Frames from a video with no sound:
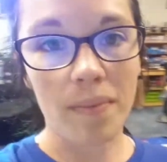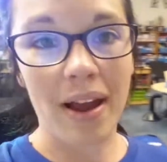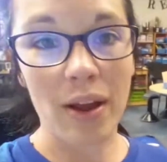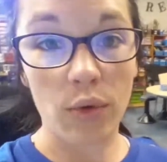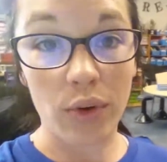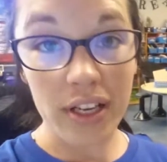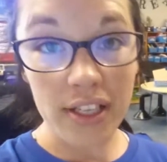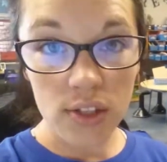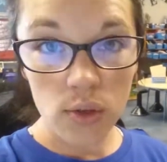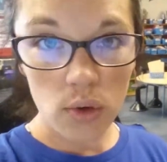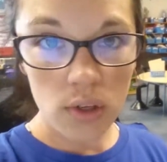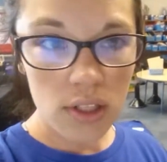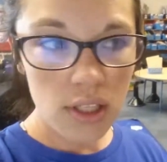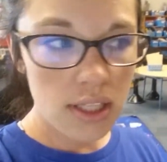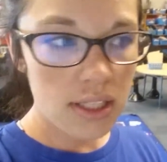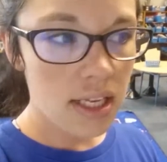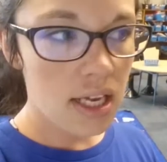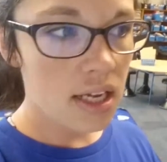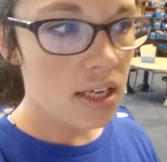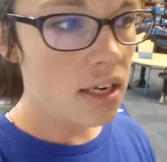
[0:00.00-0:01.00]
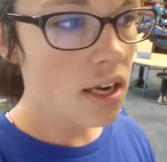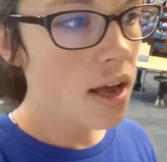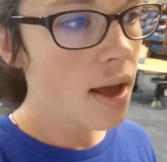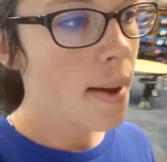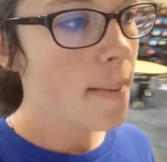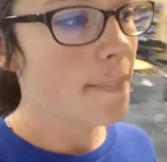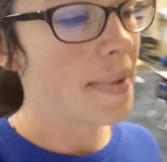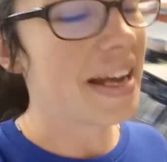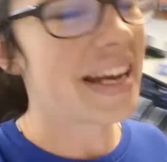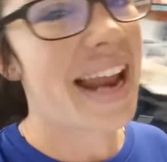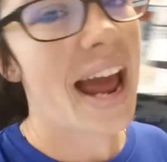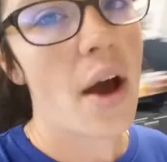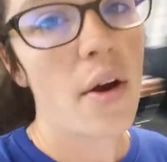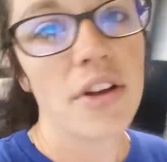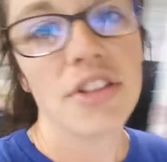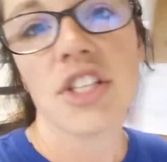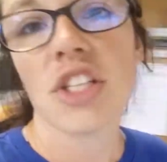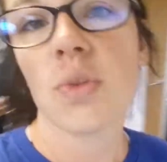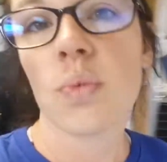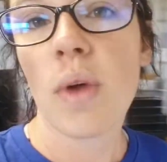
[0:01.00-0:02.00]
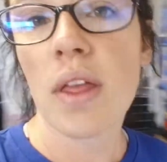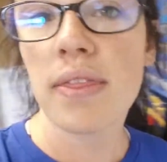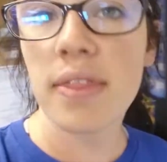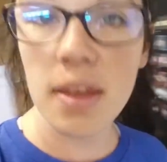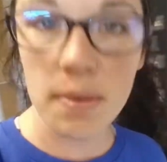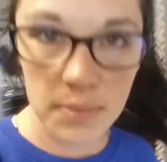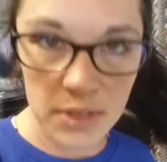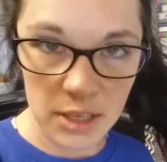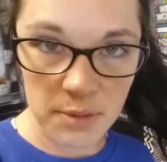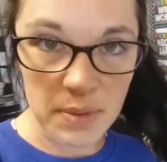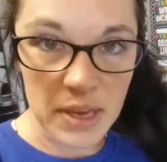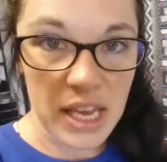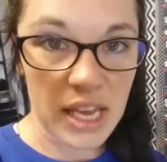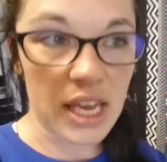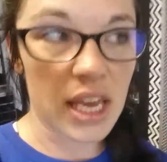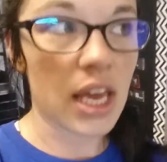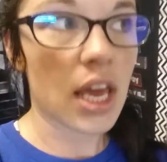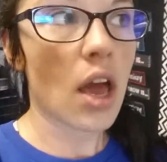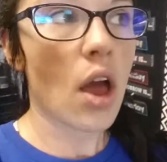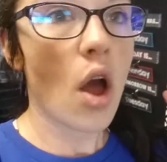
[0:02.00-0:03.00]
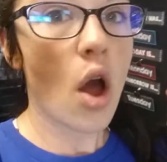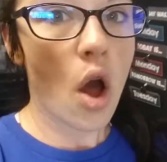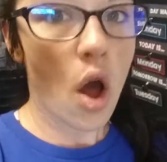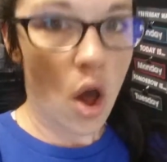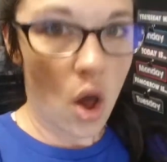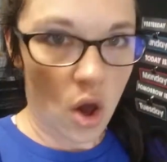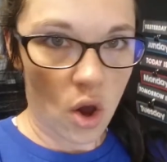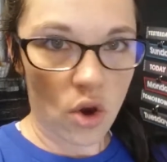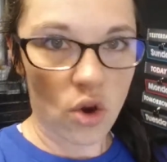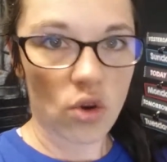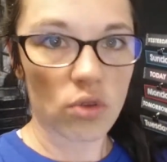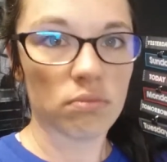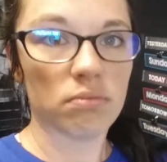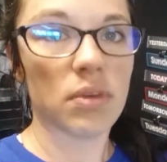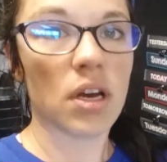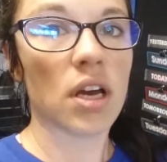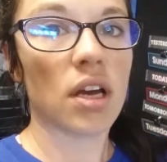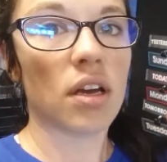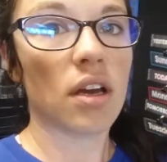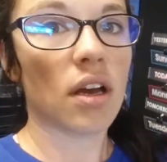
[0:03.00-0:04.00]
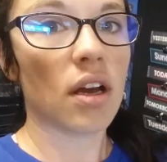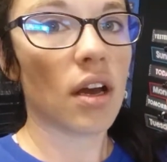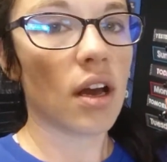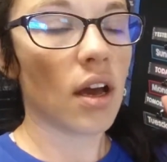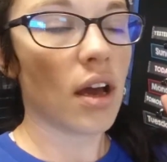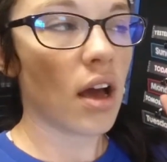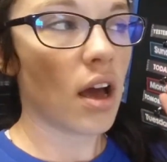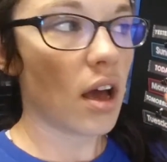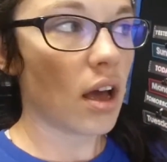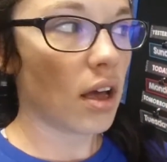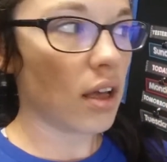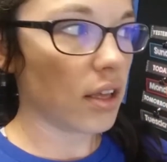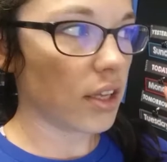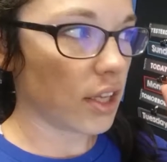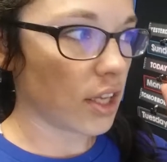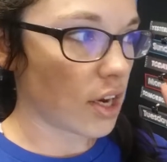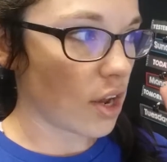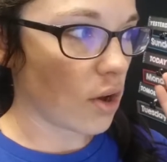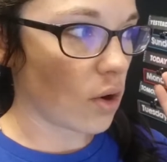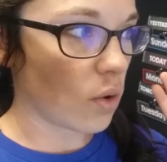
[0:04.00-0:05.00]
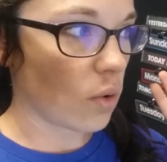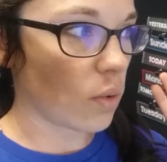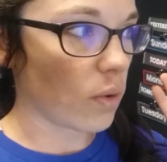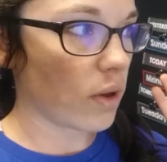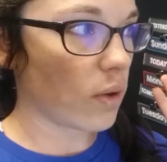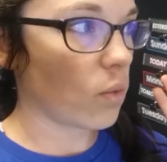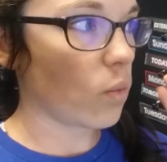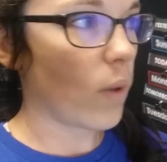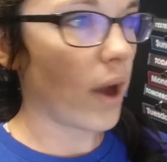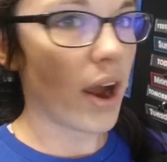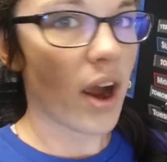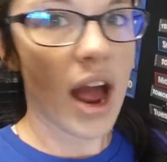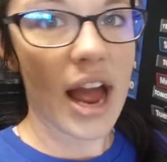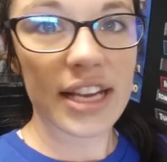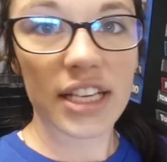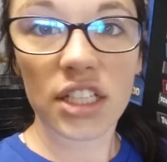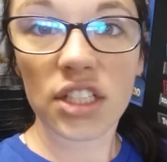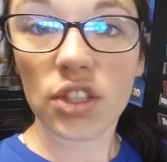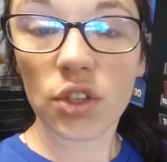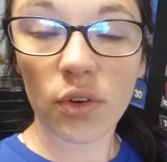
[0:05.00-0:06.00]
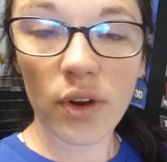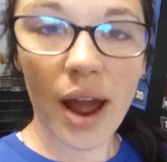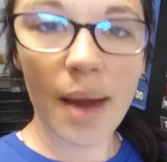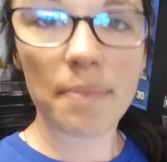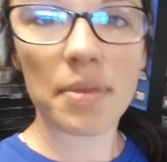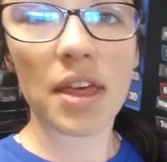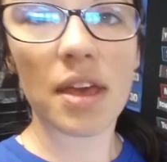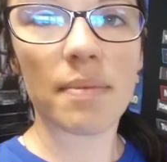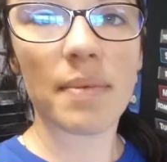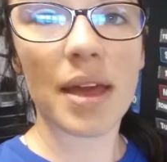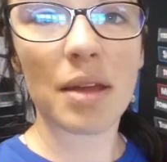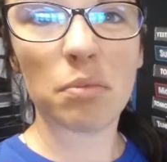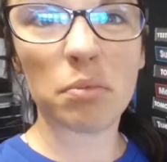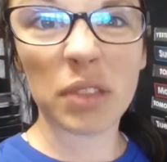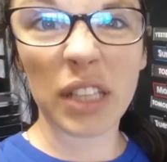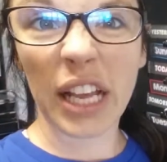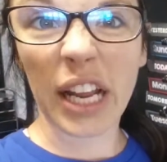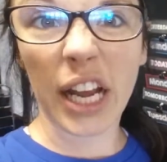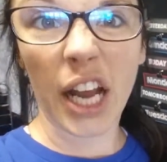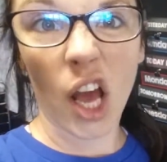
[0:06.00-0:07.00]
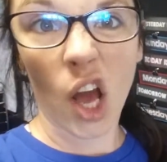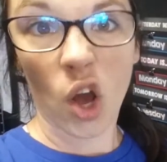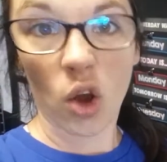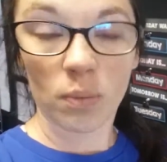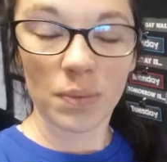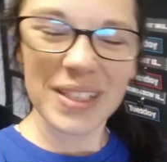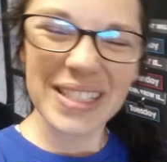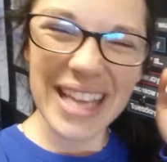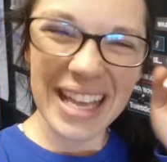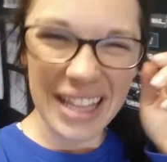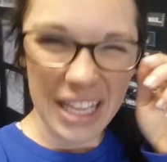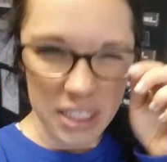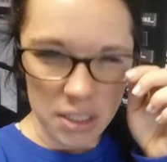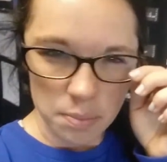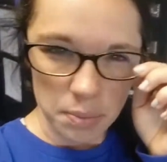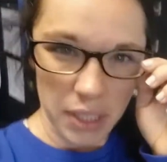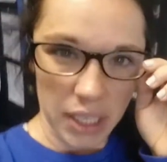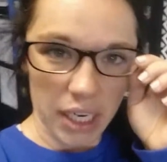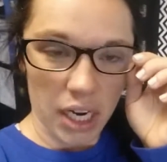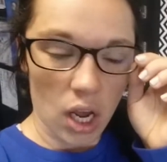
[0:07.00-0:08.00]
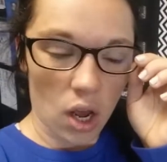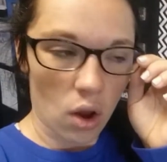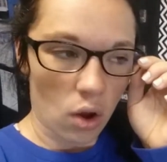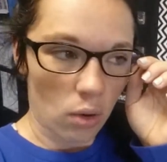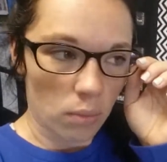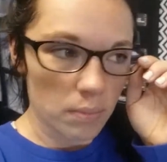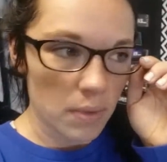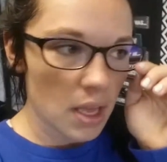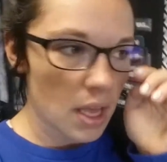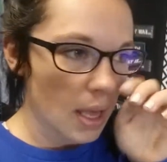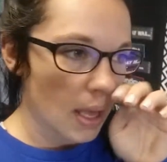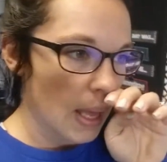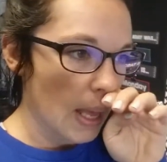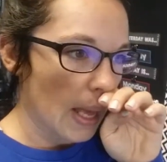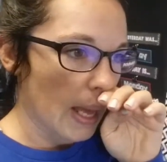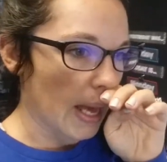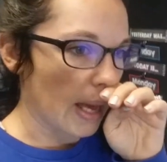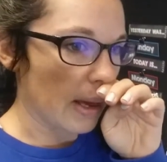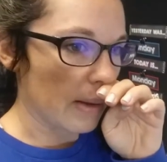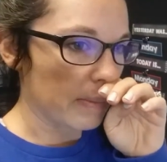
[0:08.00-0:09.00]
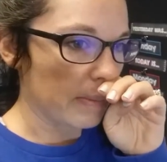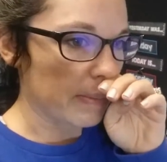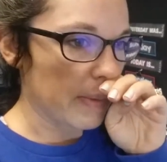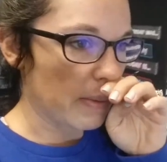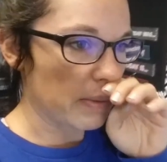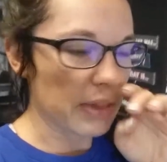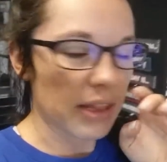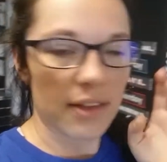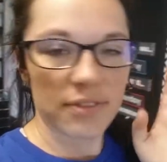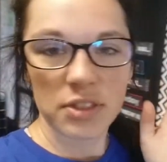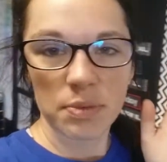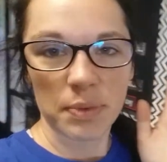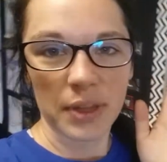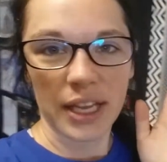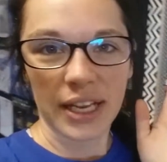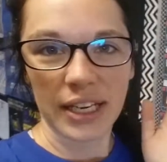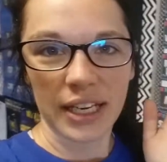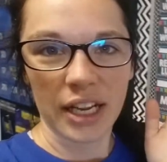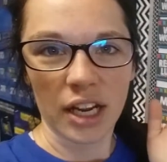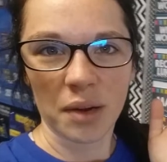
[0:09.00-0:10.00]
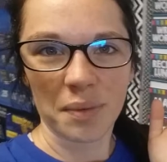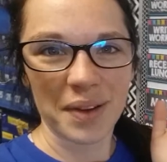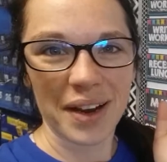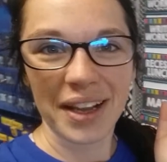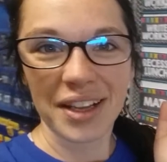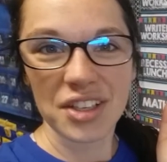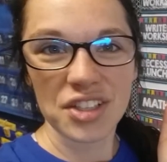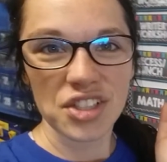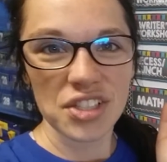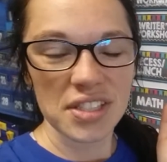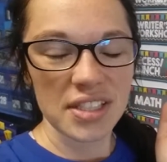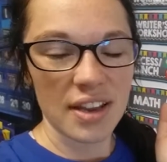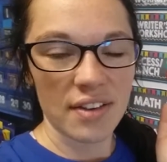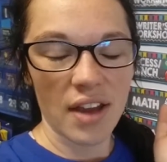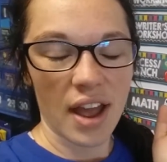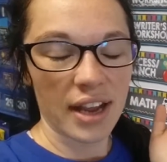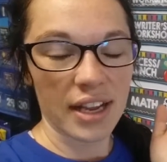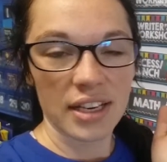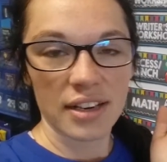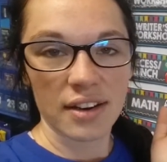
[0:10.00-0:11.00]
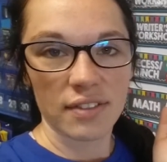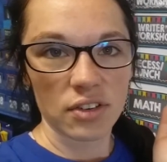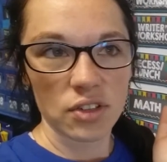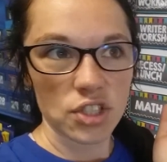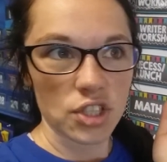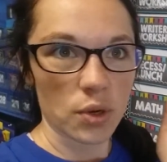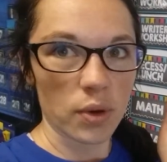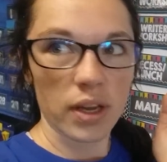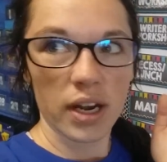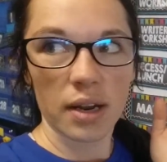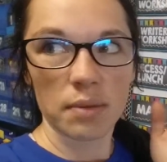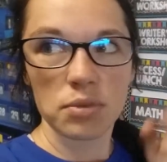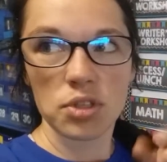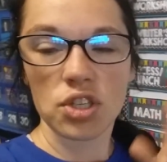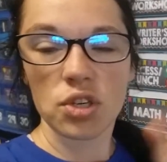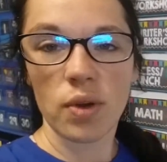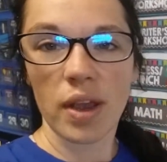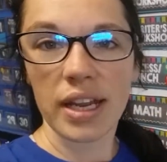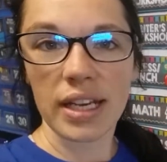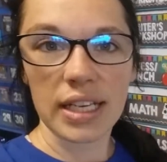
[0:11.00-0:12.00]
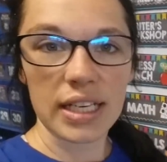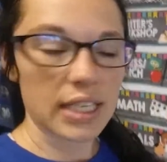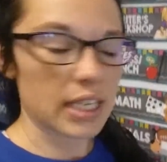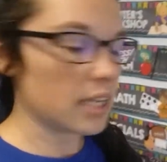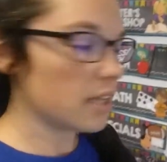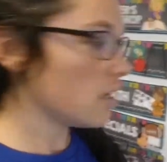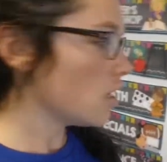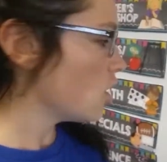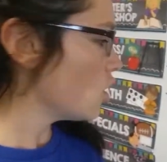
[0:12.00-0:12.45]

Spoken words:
my resources in, but now I just want them to be home, you know, where I can grab them and plan at home, because I like to plan at home. I would love to plan here, but I can never do it. I'm too ADD.